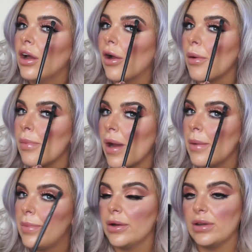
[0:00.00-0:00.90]
or a
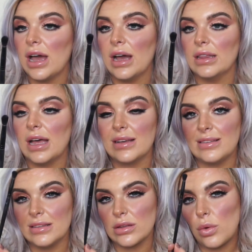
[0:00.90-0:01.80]
brow bone highlight,
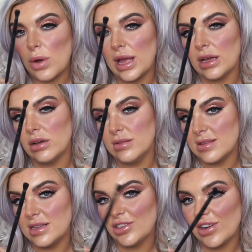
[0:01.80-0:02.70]
because it's quite
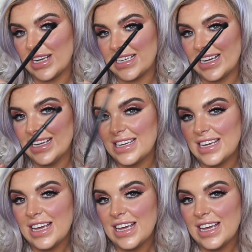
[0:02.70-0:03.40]
concentrated.